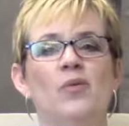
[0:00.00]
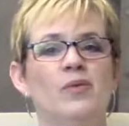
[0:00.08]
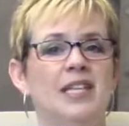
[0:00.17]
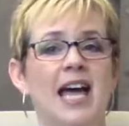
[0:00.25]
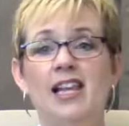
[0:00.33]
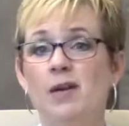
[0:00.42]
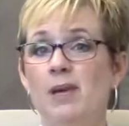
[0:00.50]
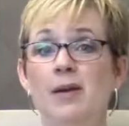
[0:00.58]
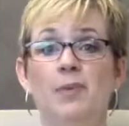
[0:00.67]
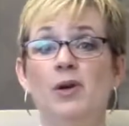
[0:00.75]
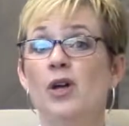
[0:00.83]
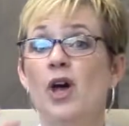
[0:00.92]
Telling
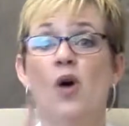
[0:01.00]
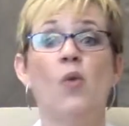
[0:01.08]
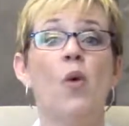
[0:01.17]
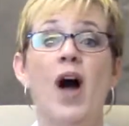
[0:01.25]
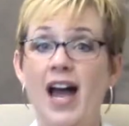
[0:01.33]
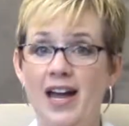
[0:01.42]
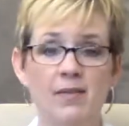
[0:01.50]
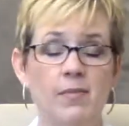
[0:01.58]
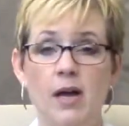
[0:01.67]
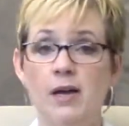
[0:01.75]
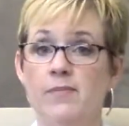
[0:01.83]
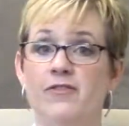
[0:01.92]
people
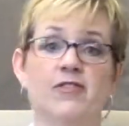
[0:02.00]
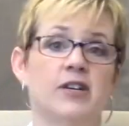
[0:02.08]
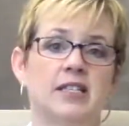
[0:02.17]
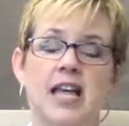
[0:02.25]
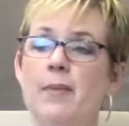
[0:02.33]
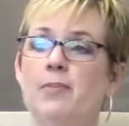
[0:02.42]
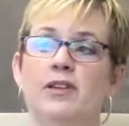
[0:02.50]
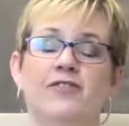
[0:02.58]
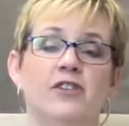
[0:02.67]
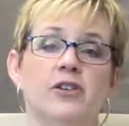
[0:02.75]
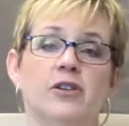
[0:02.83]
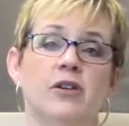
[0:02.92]
why, for example,
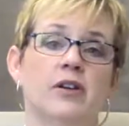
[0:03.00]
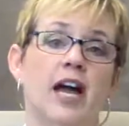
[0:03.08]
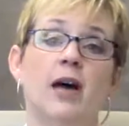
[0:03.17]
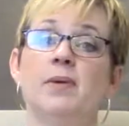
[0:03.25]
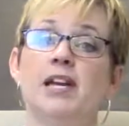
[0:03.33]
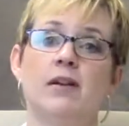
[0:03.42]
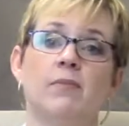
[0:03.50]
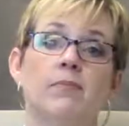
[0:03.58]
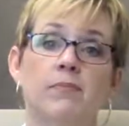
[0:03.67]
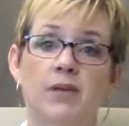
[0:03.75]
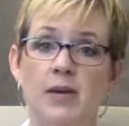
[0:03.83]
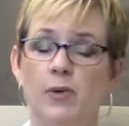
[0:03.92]
if you're helping
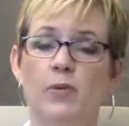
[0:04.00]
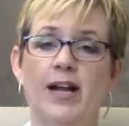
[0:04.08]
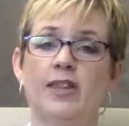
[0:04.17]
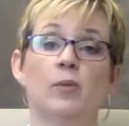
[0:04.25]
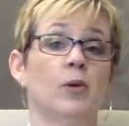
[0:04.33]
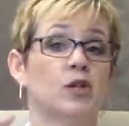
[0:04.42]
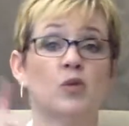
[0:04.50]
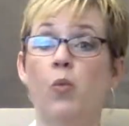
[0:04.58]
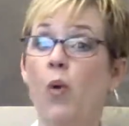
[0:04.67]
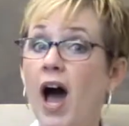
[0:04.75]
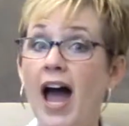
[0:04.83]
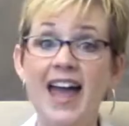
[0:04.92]
people write their books,
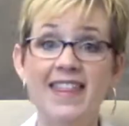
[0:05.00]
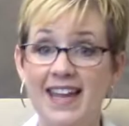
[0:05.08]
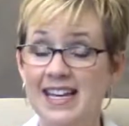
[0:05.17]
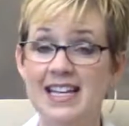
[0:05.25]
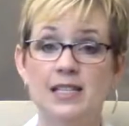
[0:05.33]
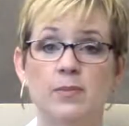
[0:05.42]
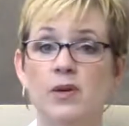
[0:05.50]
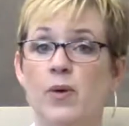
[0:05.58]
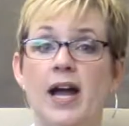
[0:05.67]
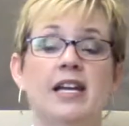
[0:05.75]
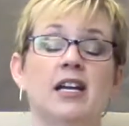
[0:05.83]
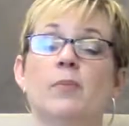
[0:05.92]
why they need to be
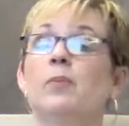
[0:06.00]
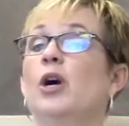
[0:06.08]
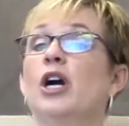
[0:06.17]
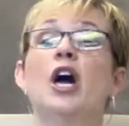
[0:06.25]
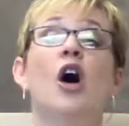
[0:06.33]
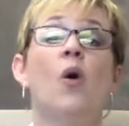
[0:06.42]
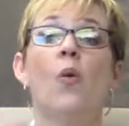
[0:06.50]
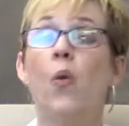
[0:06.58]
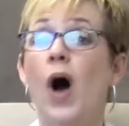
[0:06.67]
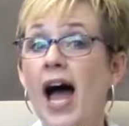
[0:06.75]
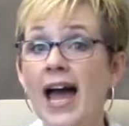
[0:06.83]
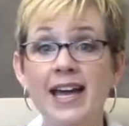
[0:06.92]
writing a book,
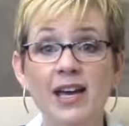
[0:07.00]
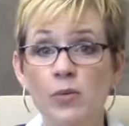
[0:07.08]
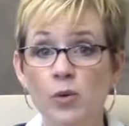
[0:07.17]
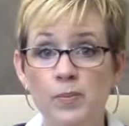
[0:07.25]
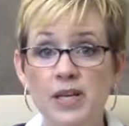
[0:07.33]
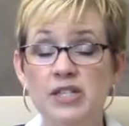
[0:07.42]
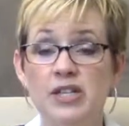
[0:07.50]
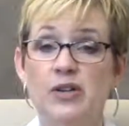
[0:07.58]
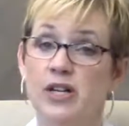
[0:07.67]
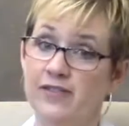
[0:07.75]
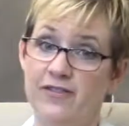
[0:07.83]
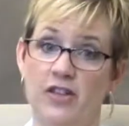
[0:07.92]
why it will be so
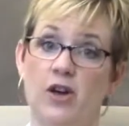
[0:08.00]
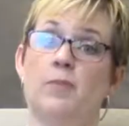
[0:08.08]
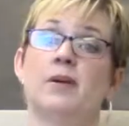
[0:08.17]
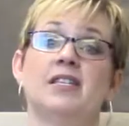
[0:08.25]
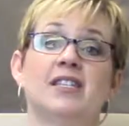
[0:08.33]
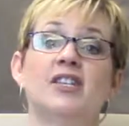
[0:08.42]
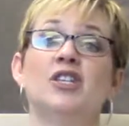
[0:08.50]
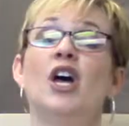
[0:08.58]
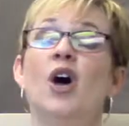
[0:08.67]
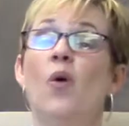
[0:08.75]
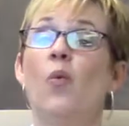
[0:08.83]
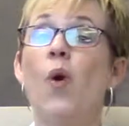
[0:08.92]
good for their business,
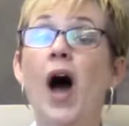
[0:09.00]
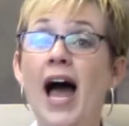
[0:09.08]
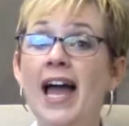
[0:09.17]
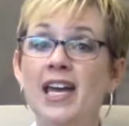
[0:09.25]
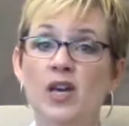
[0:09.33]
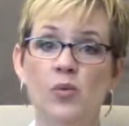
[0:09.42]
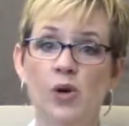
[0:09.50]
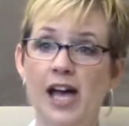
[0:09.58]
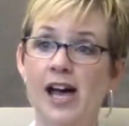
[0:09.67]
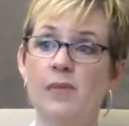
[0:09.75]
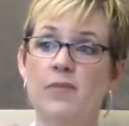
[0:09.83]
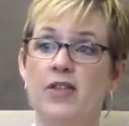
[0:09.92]
why it will
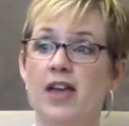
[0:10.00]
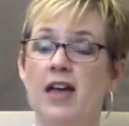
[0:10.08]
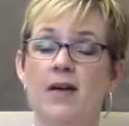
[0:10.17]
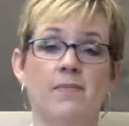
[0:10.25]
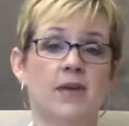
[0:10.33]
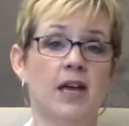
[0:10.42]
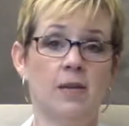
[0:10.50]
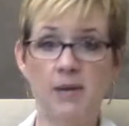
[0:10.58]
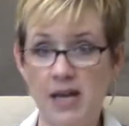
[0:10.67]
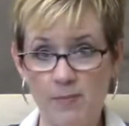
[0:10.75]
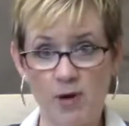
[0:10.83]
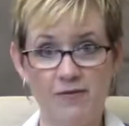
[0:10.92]
help them
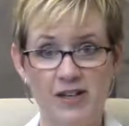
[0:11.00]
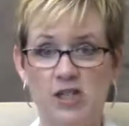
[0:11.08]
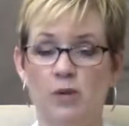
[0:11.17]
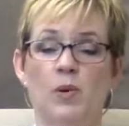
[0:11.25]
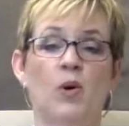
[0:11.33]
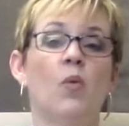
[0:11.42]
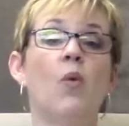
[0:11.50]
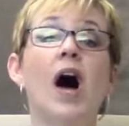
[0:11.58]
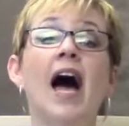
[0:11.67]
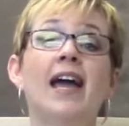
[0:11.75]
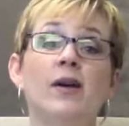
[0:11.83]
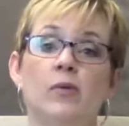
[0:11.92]
be more visible,
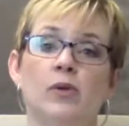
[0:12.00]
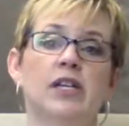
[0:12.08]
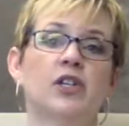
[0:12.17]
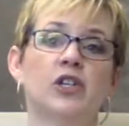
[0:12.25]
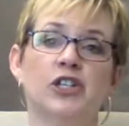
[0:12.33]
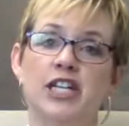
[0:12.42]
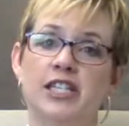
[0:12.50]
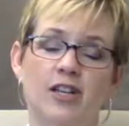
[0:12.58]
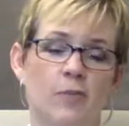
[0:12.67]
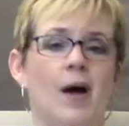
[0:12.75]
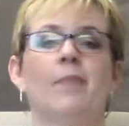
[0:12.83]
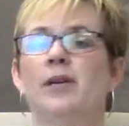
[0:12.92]
why it will increase
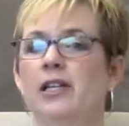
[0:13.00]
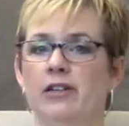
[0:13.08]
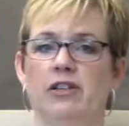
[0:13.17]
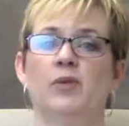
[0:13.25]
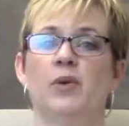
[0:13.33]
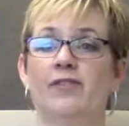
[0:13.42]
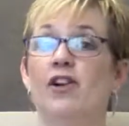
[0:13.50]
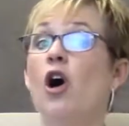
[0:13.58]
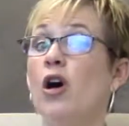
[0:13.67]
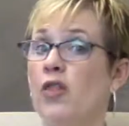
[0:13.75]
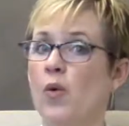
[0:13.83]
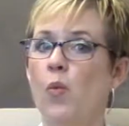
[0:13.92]
their popularity, whatever,
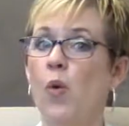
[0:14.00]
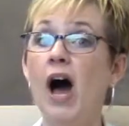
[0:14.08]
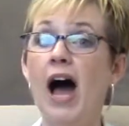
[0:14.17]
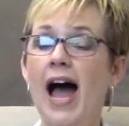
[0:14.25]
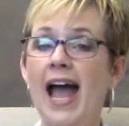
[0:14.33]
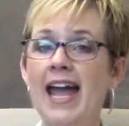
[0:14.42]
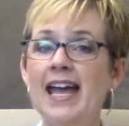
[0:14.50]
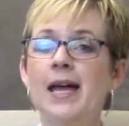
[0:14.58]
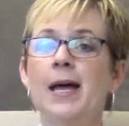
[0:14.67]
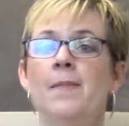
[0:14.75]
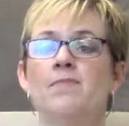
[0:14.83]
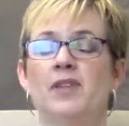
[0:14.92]
all the why.
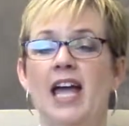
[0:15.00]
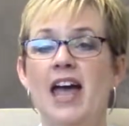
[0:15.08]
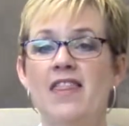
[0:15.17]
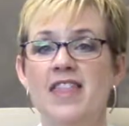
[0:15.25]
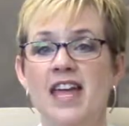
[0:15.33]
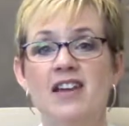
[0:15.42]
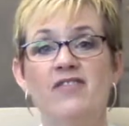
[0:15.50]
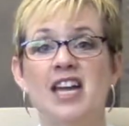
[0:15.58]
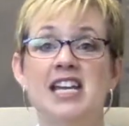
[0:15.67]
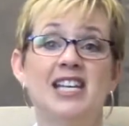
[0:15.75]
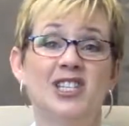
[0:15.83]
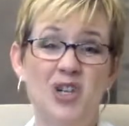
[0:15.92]
And then if
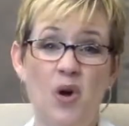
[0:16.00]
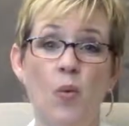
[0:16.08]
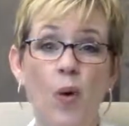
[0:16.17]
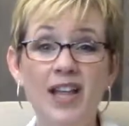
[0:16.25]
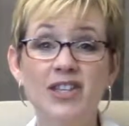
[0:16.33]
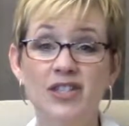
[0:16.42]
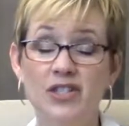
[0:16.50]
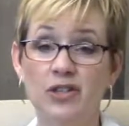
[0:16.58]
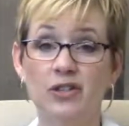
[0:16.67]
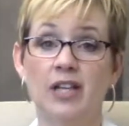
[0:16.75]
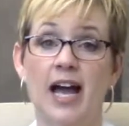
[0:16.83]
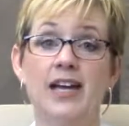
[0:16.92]
they need to know what to
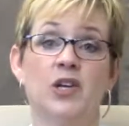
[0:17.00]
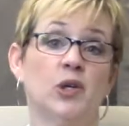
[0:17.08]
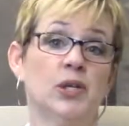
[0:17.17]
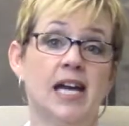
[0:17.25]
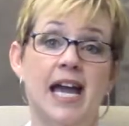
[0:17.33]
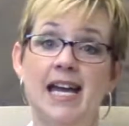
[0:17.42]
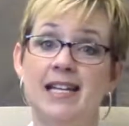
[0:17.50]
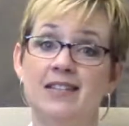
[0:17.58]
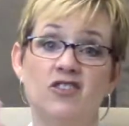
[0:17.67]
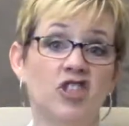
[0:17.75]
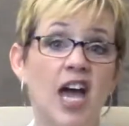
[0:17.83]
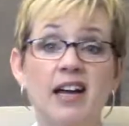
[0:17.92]
do, like
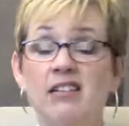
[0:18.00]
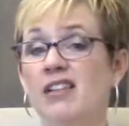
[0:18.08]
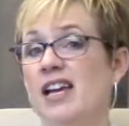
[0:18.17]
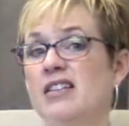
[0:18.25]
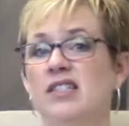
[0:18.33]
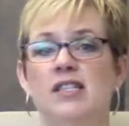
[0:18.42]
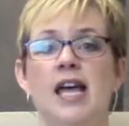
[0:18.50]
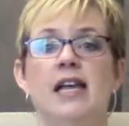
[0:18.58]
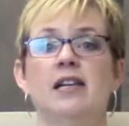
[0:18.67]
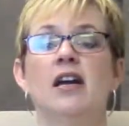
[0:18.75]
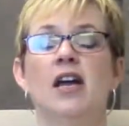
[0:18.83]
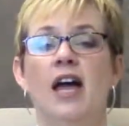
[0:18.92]
create
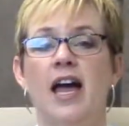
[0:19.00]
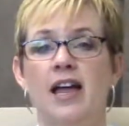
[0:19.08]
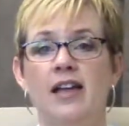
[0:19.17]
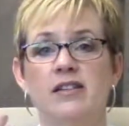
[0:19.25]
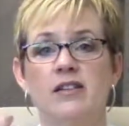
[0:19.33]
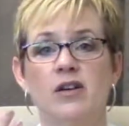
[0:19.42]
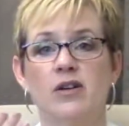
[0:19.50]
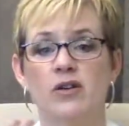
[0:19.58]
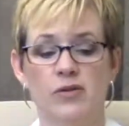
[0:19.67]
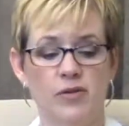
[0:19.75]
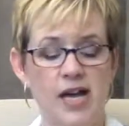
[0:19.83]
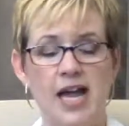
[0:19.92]
checklists and
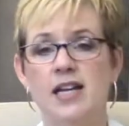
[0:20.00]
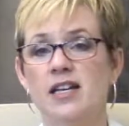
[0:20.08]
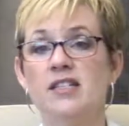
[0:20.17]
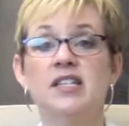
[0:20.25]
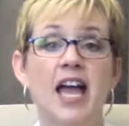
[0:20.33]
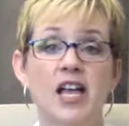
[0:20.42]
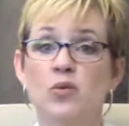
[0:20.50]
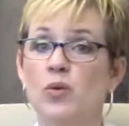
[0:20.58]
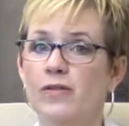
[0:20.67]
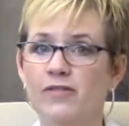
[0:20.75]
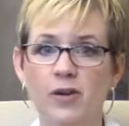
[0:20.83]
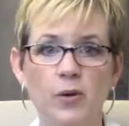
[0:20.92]
create a
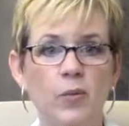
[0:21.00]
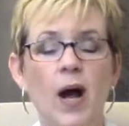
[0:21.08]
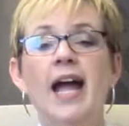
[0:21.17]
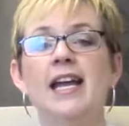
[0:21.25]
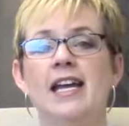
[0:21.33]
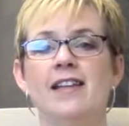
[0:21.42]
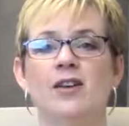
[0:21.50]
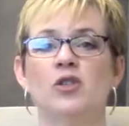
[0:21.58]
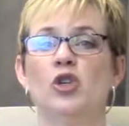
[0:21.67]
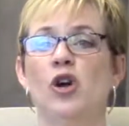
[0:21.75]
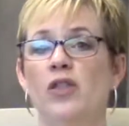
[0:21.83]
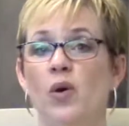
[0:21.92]
schedule for writing, those
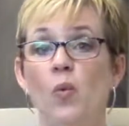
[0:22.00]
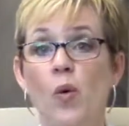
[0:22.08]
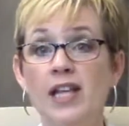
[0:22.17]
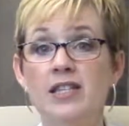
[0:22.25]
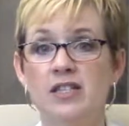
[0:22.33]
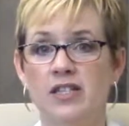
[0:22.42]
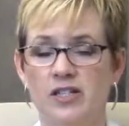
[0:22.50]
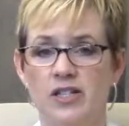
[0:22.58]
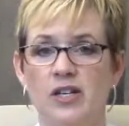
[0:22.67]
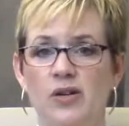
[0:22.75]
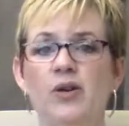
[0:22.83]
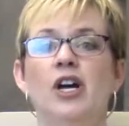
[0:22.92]
are all the what's to
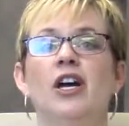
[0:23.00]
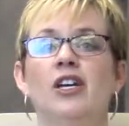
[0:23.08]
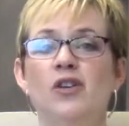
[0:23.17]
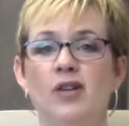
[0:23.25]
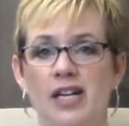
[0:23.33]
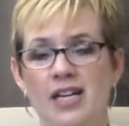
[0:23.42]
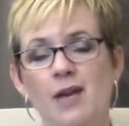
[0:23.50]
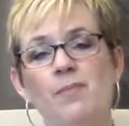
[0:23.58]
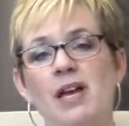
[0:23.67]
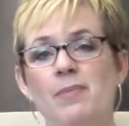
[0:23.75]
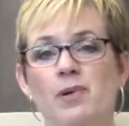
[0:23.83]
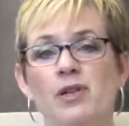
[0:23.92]
do. You can get
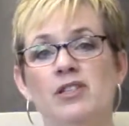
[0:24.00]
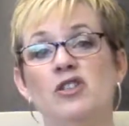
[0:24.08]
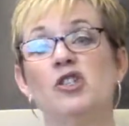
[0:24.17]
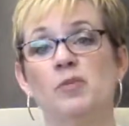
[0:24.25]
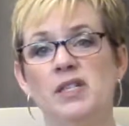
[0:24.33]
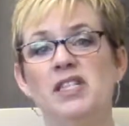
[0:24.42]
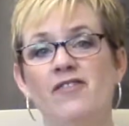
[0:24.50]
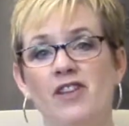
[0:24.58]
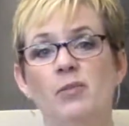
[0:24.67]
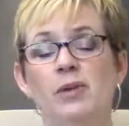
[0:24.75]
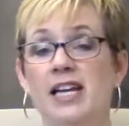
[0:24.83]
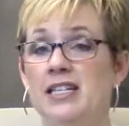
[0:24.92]
people into a
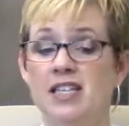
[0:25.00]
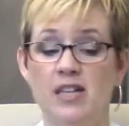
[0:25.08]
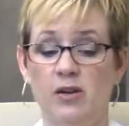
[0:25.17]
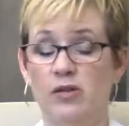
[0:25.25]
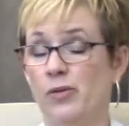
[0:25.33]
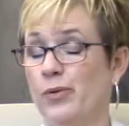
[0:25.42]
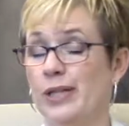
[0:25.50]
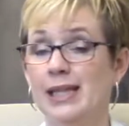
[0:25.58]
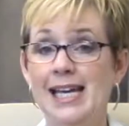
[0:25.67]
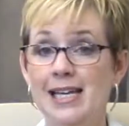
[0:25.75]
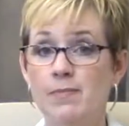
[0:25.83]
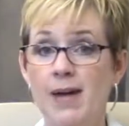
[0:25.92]
specific place either through a
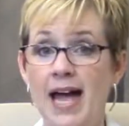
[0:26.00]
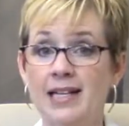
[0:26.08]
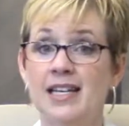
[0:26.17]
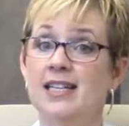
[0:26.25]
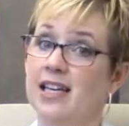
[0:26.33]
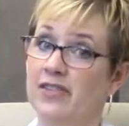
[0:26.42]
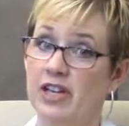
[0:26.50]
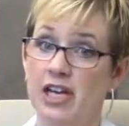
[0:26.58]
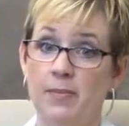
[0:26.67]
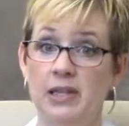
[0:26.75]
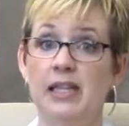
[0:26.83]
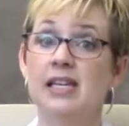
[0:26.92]
lead magnet, giving
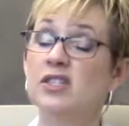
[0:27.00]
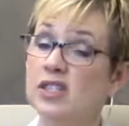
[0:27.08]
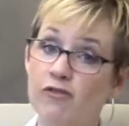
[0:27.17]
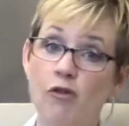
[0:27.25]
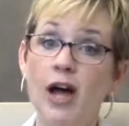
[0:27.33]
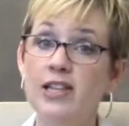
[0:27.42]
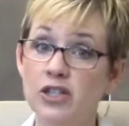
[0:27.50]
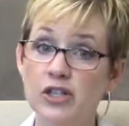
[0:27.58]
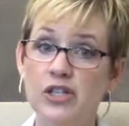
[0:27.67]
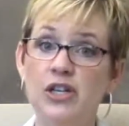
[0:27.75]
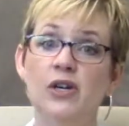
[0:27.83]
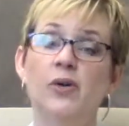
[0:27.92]
them a list of what to
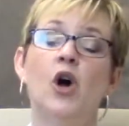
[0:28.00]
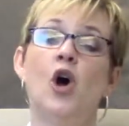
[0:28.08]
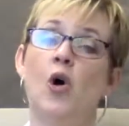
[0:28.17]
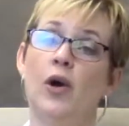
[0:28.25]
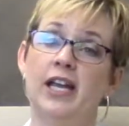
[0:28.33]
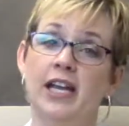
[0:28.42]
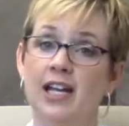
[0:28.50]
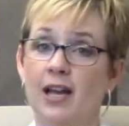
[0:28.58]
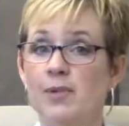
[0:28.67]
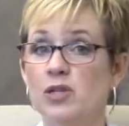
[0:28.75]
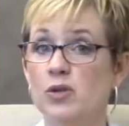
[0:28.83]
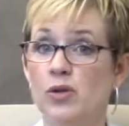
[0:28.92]
do, or getting
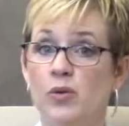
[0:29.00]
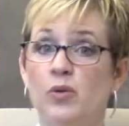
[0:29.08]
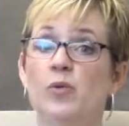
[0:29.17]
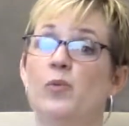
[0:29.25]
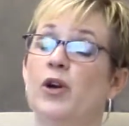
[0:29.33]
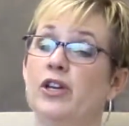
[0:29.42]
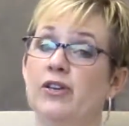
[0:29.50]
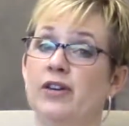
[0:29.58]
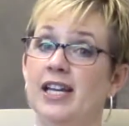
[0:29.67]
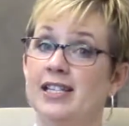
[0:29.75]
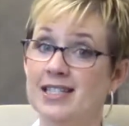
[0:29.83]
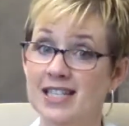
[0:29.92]
them into a group where you
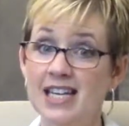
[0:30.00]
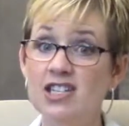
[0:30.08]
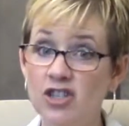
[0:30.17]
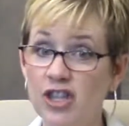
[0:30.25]
can teach